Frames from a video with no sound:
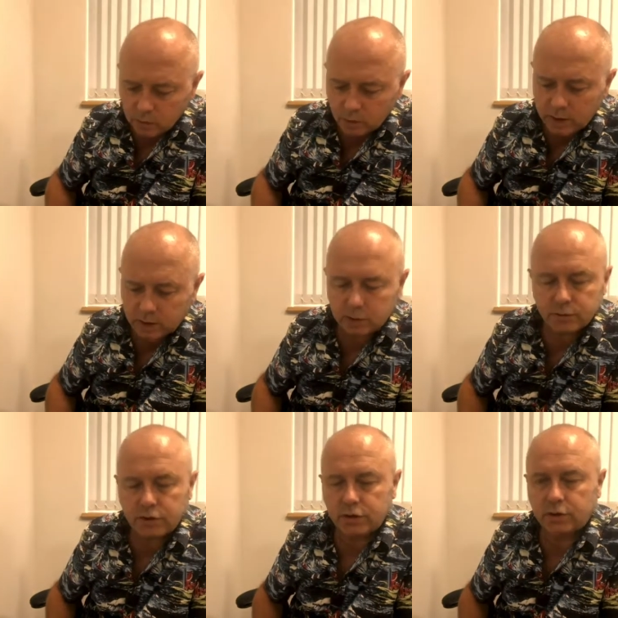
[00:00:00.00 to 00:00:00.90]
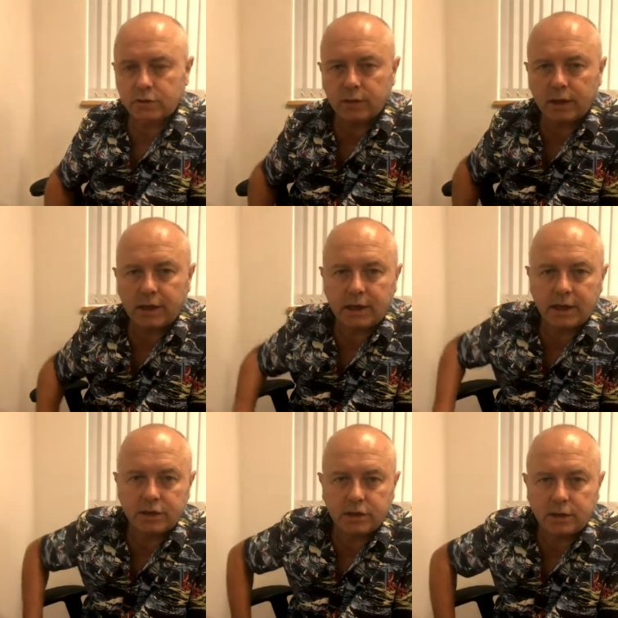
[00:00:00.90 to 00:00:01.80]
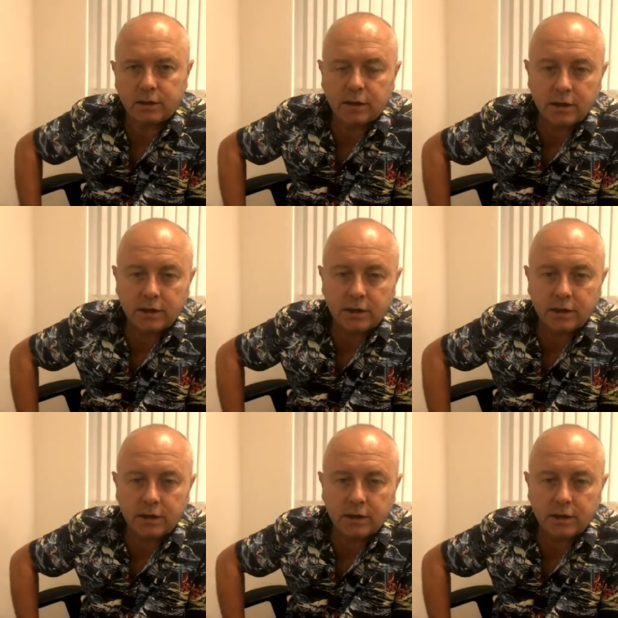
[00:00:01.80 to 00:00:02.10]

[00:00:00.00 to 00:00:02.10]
when it comes to engaging